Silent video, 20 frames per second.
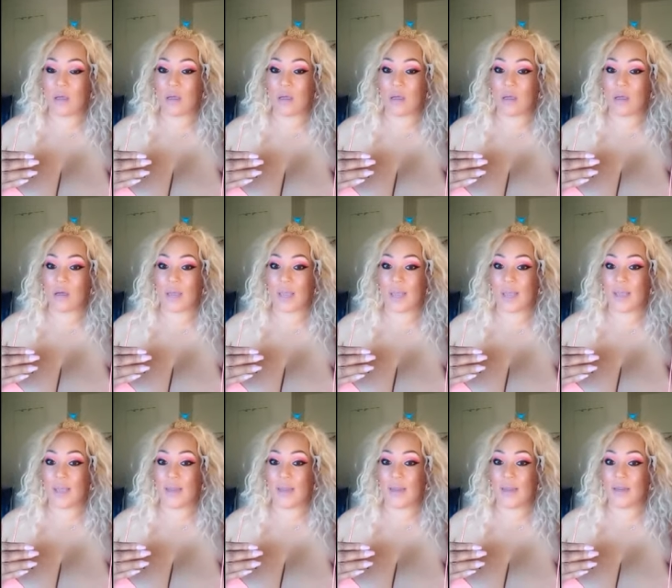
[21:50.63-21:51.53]

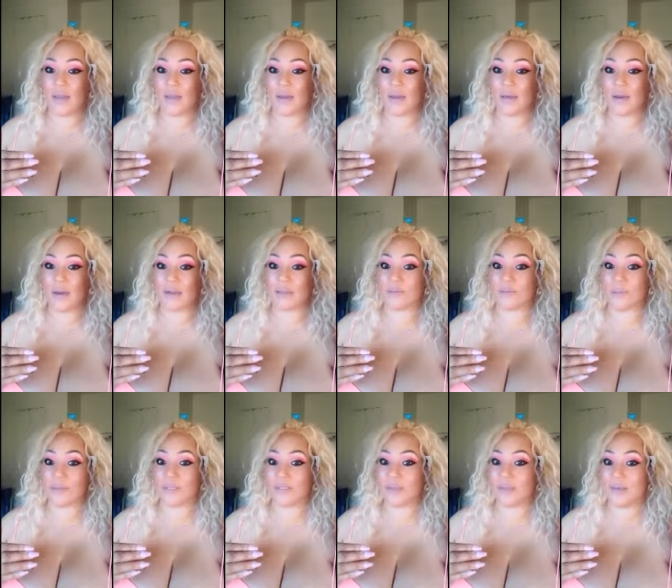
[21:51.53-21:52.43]
okay, there's
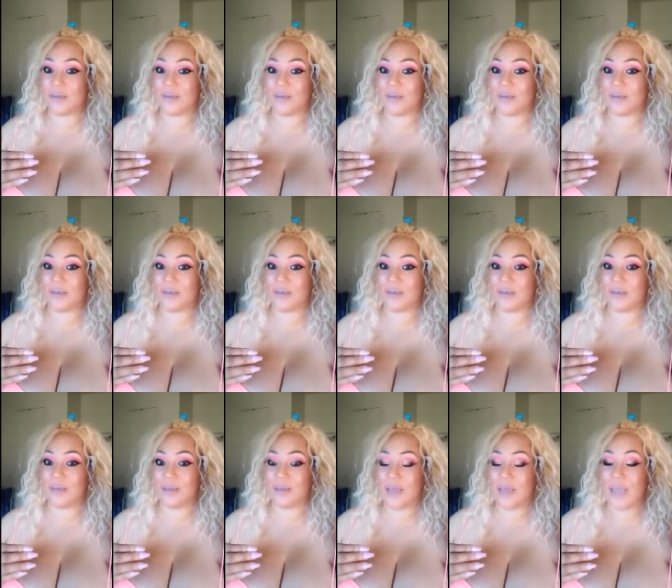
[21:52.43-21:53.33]
my skin.
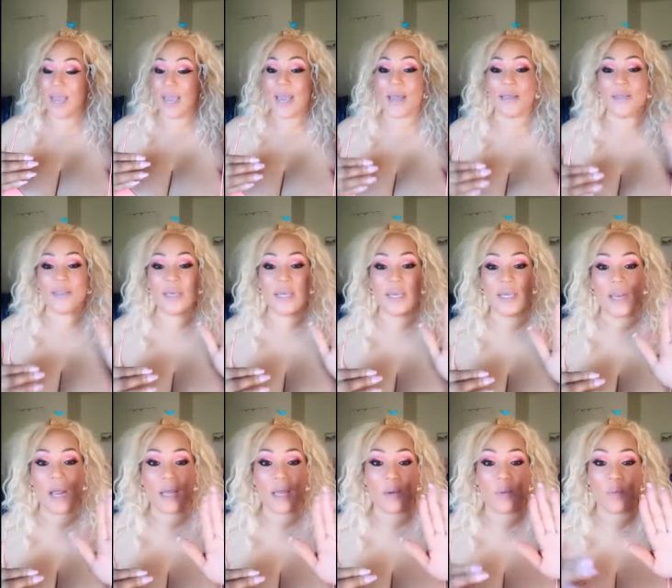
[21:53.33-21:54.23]
And
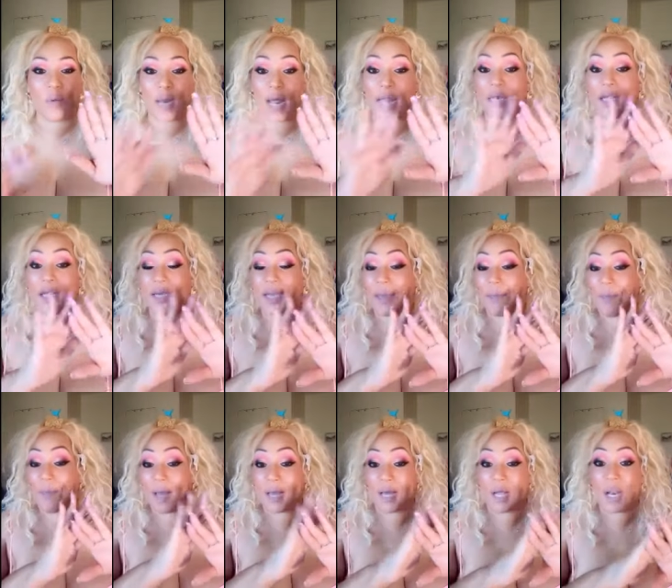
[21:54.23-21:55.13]
then when I look at
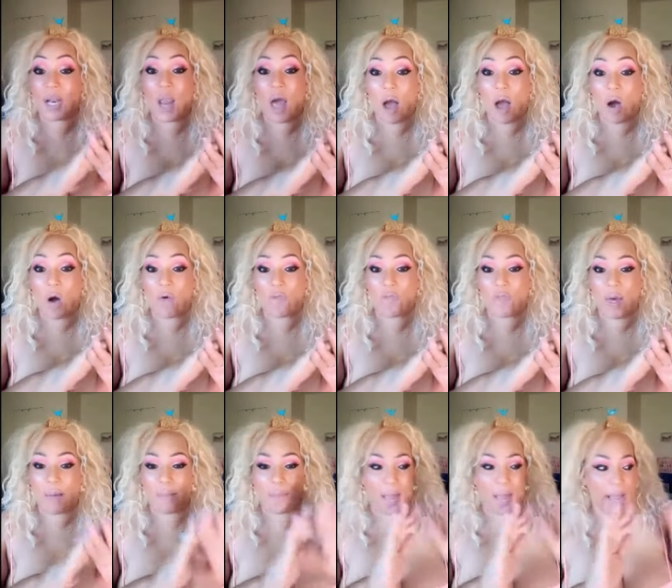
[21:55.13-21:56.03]
my cloth,
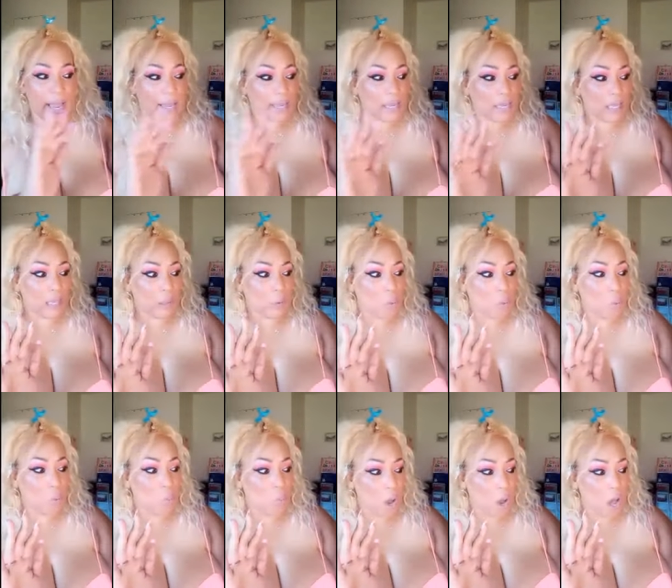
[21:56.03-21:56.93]
I'm like,
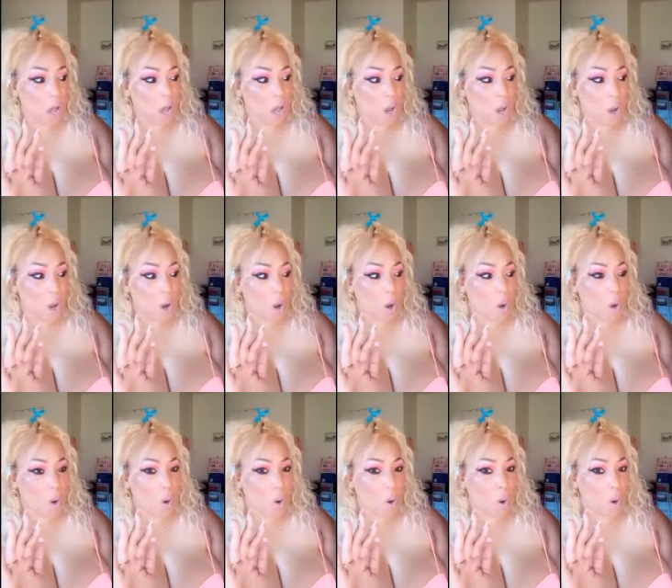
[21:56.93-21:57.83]

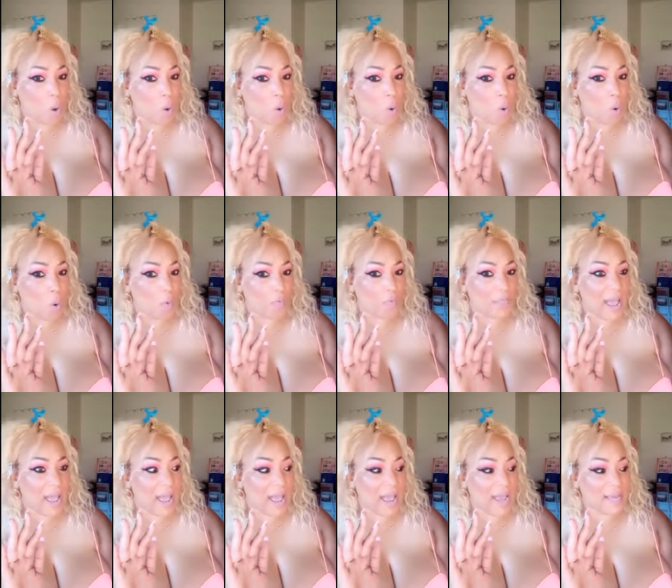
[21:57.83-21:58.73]
Whoa,
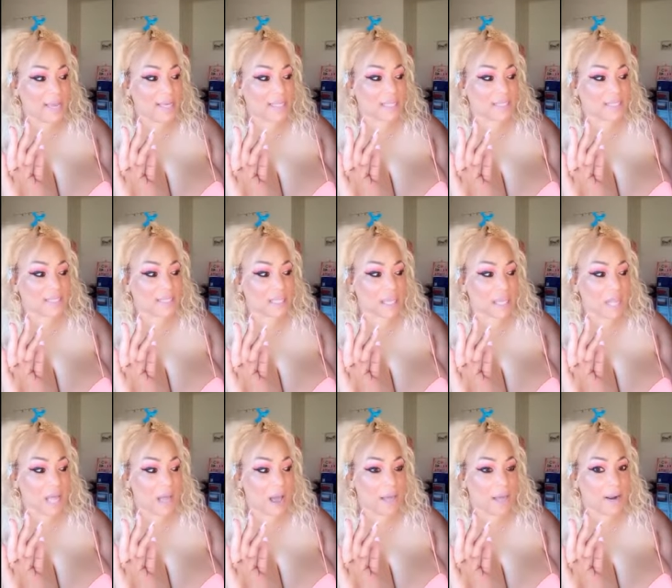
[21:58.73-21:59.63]
that is a
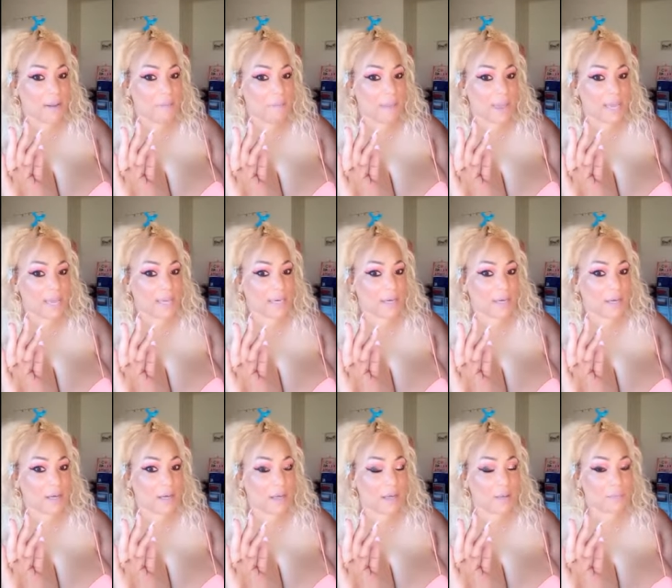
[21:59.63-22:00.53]
lot of
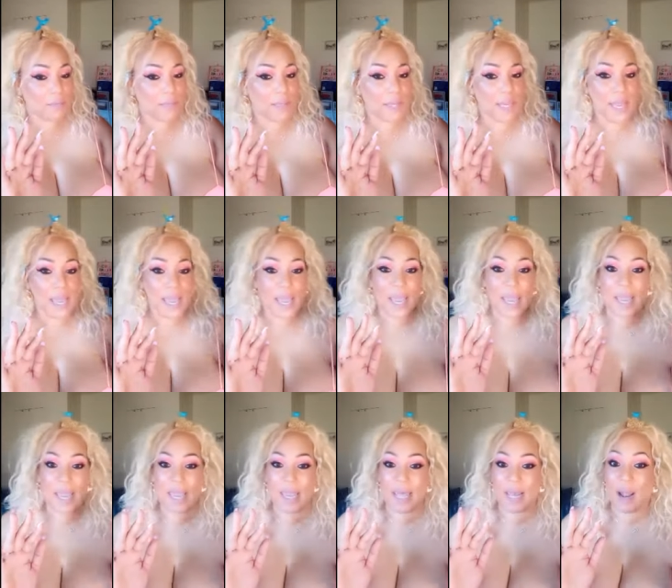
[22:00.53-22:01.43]
makeup.
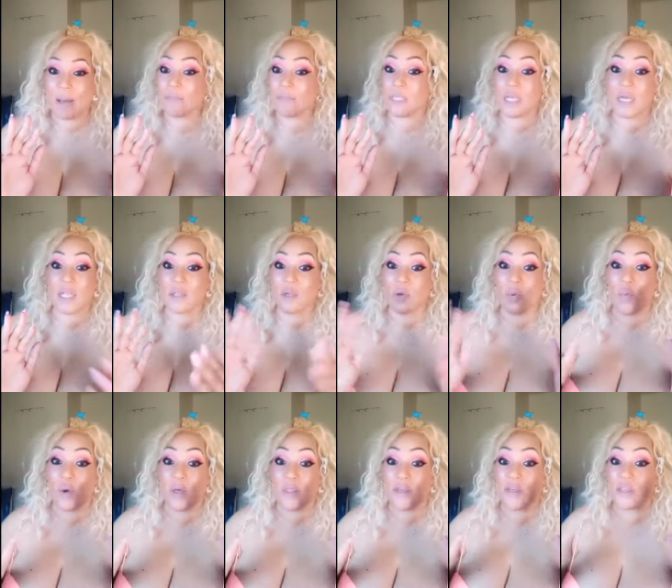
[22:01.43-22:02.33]
And I'm telling you,
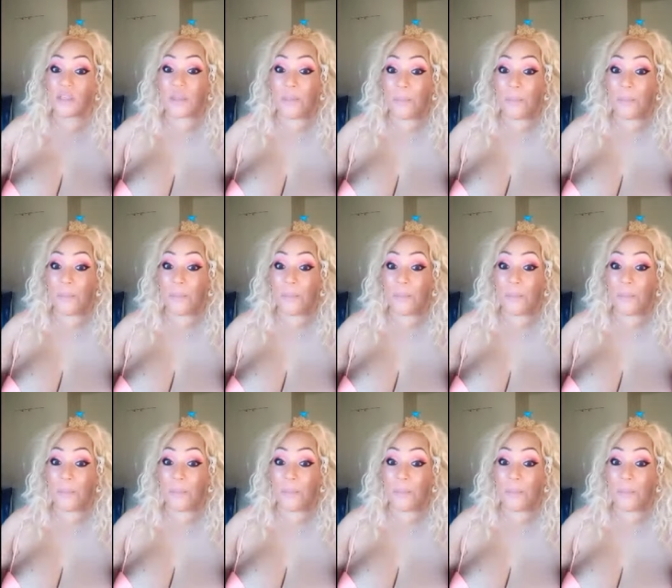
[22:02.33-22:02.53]
whether it's a